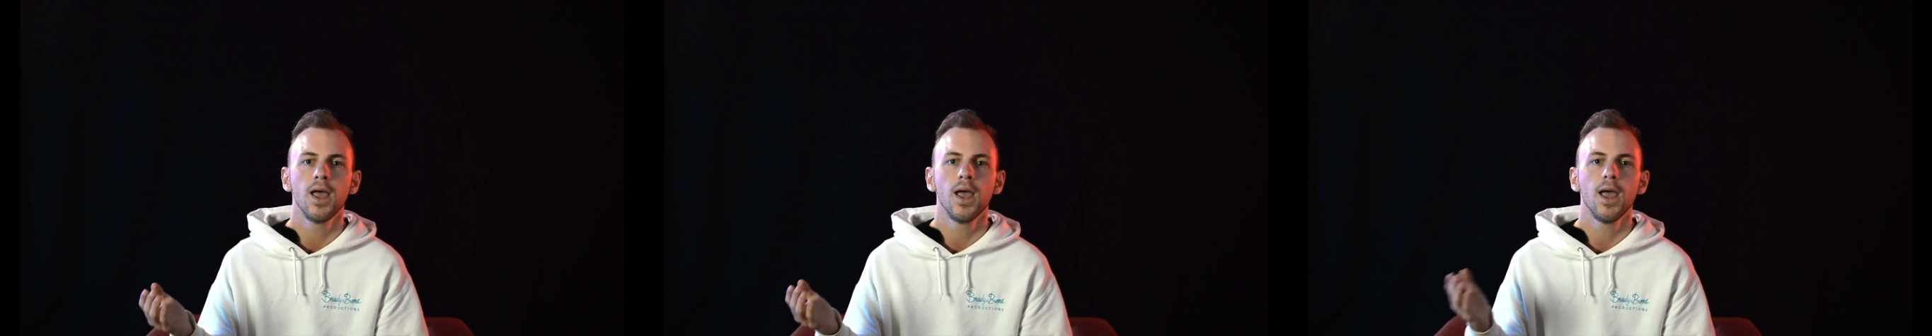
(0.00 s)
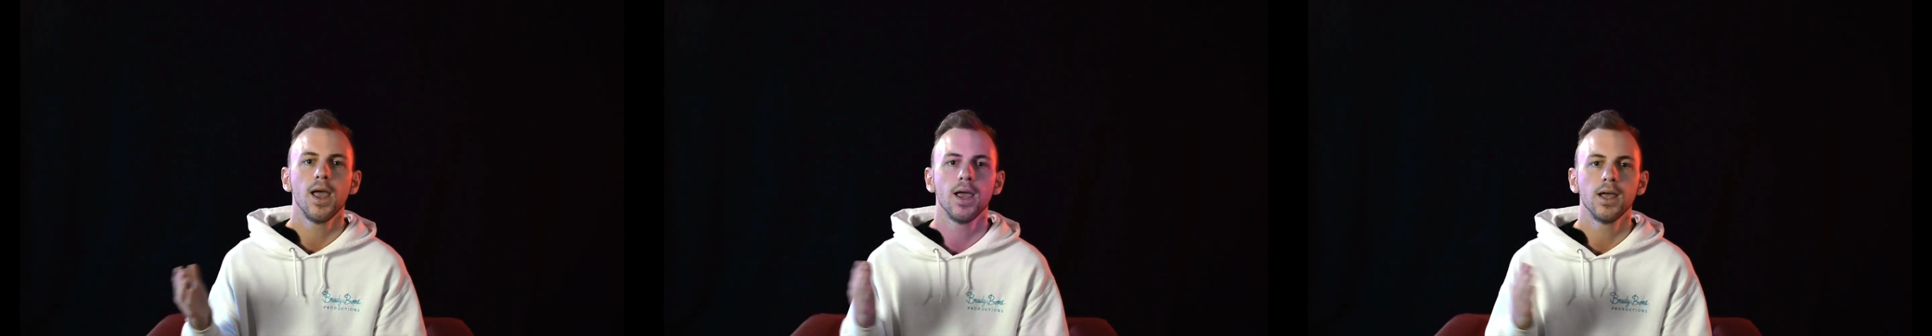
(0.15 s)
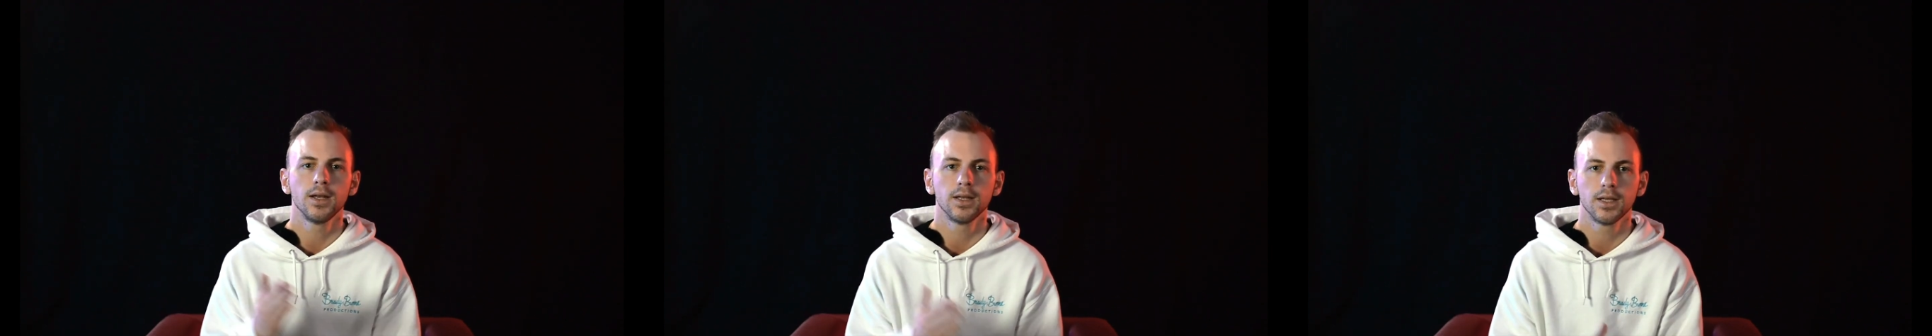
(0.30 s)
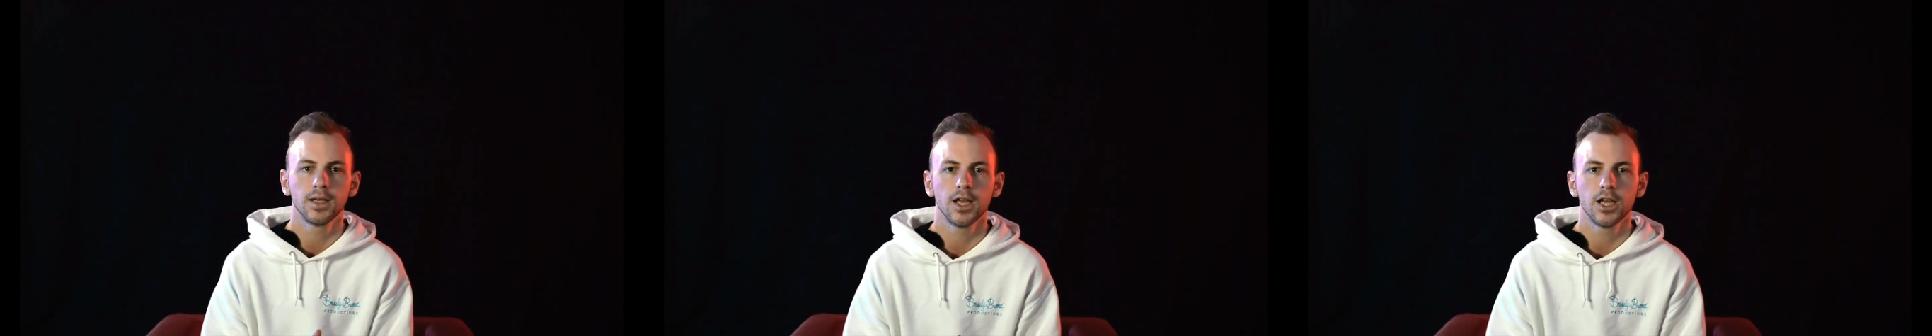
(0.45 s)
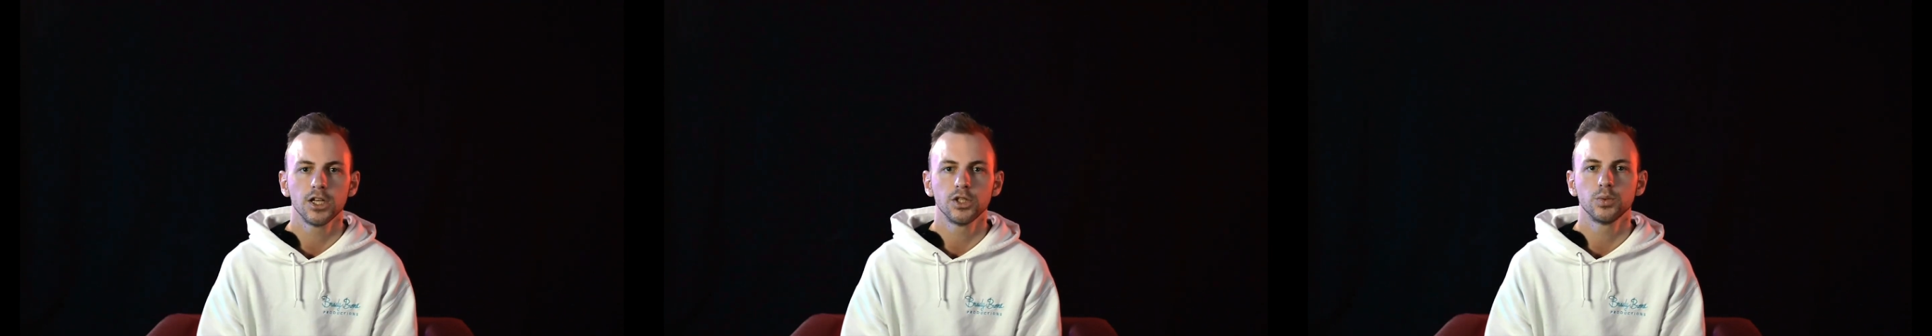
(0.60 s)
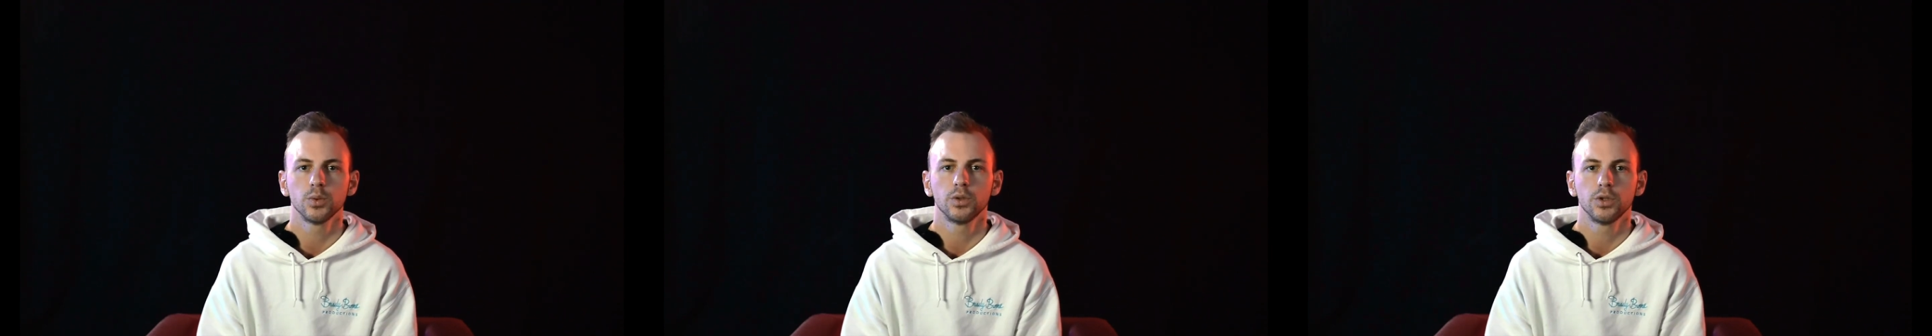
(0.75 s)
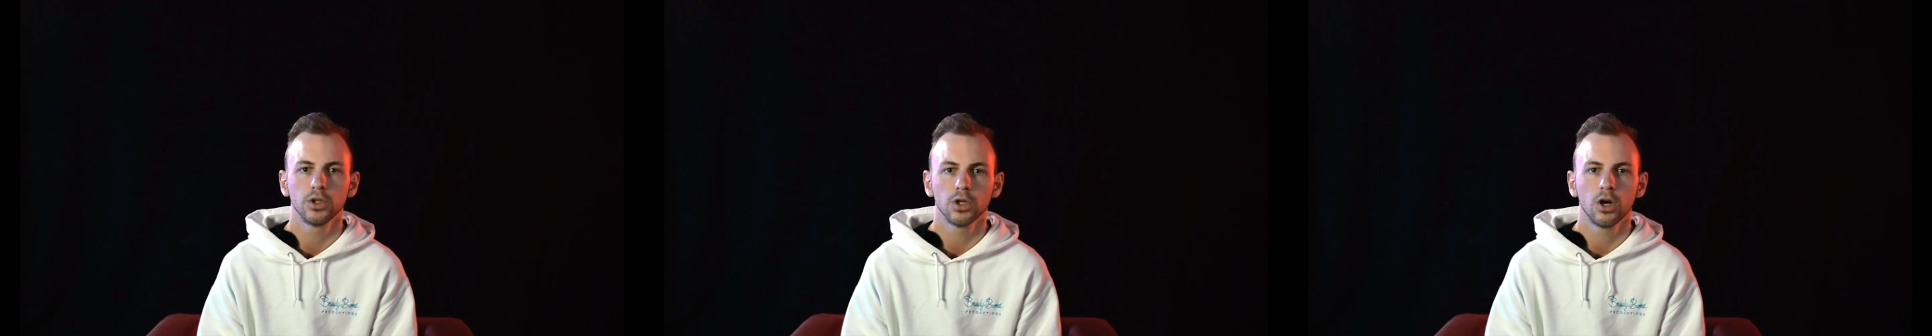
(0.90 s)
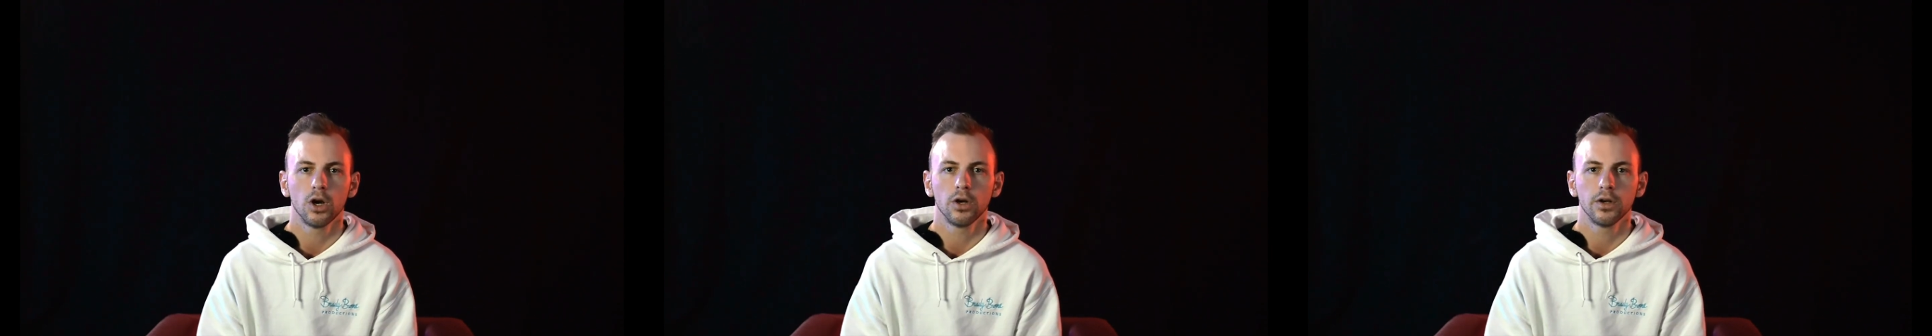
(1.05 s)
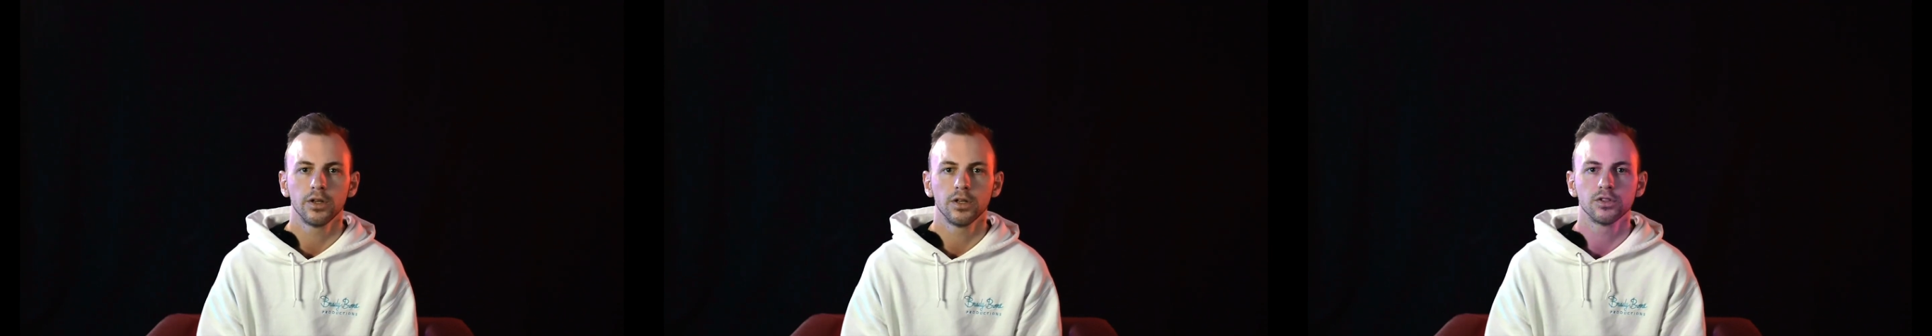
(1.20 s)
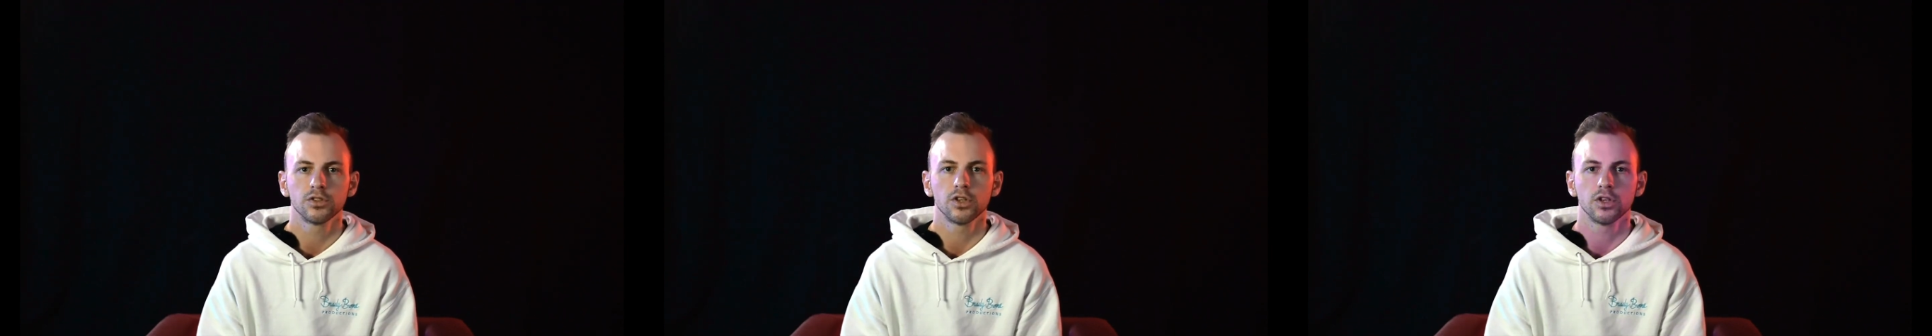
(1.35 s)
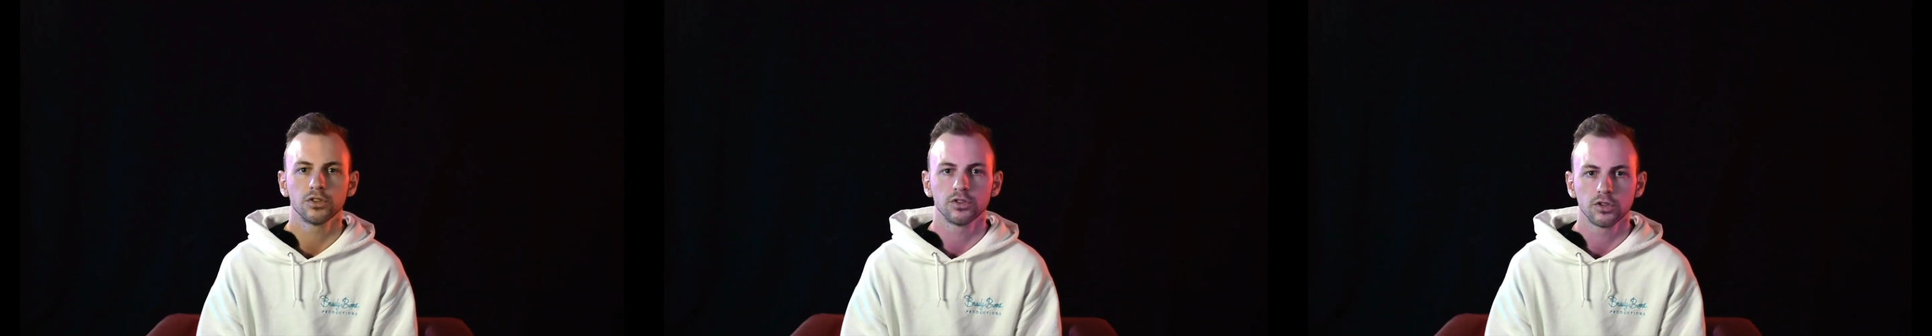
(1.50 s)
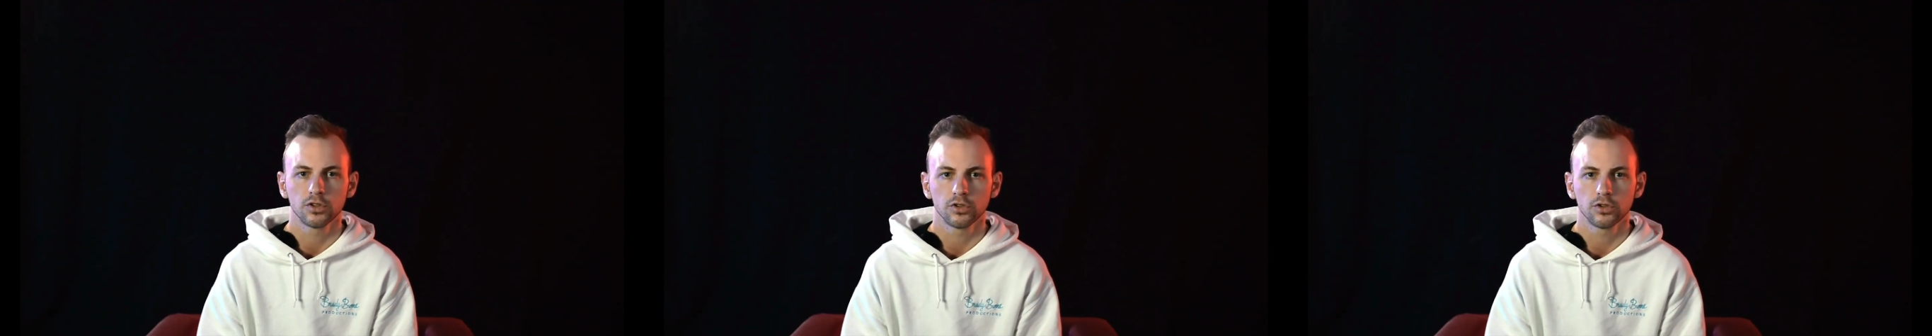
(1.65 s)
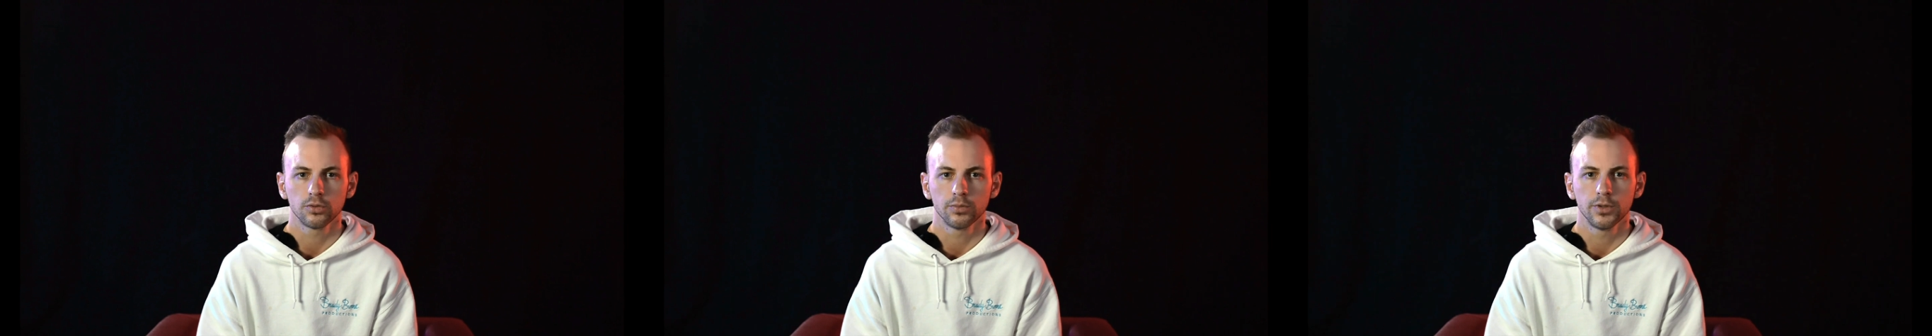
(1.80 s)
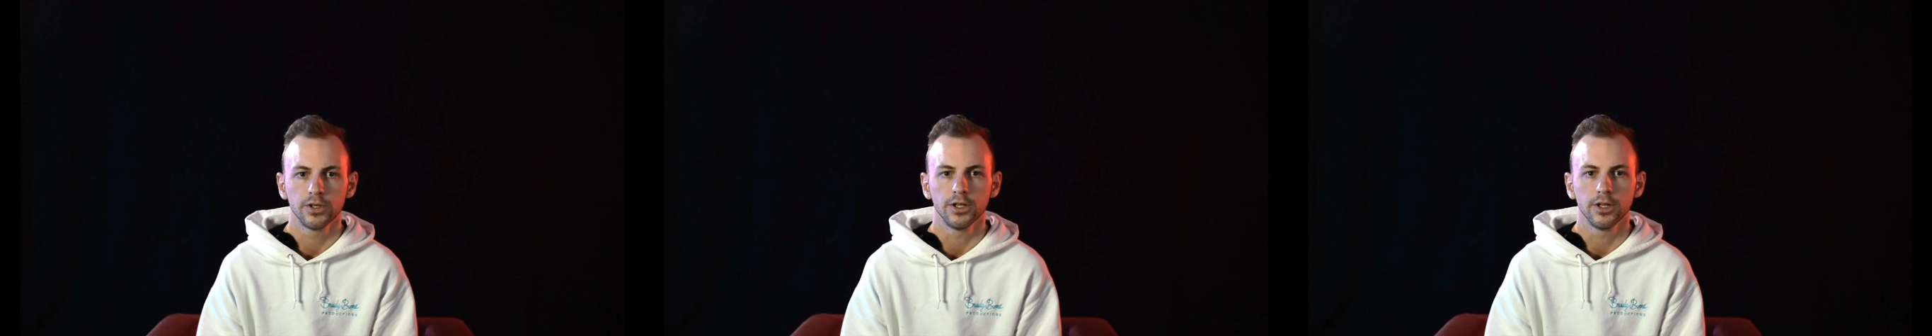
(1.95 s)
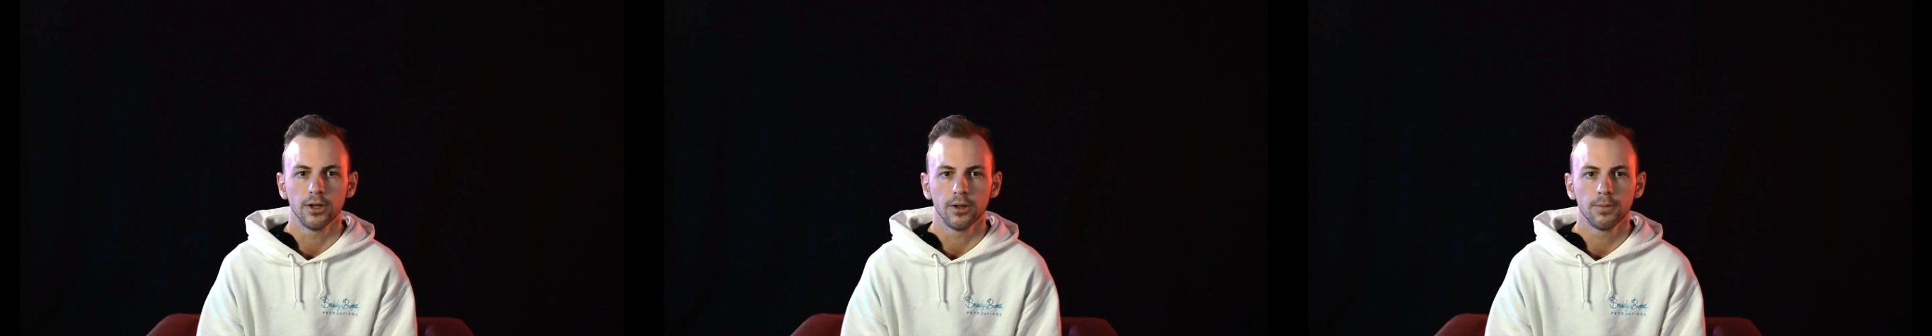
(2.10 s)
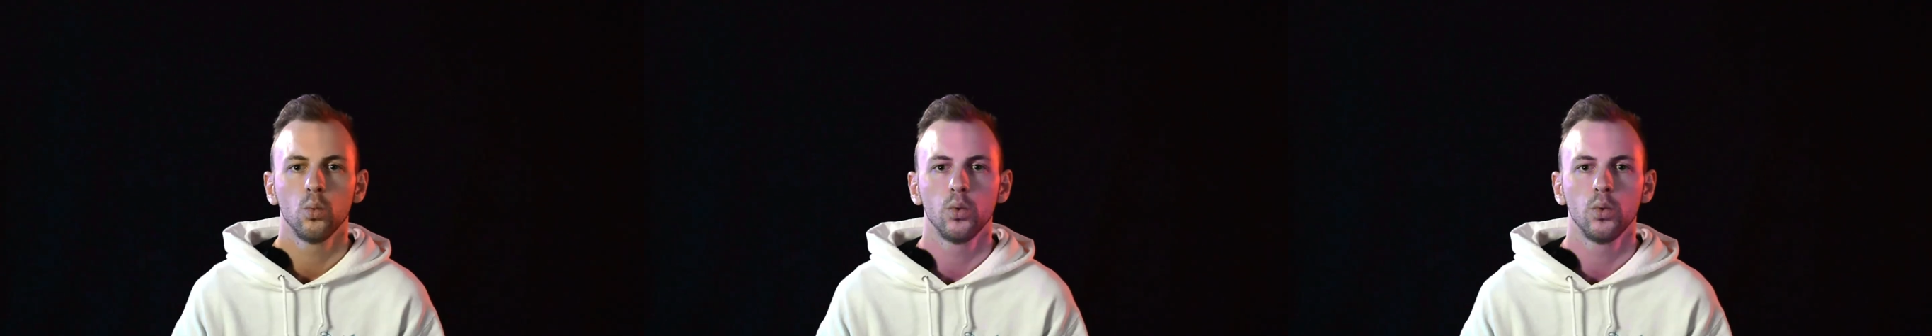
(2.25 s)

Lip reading: and engage with your audience on social media.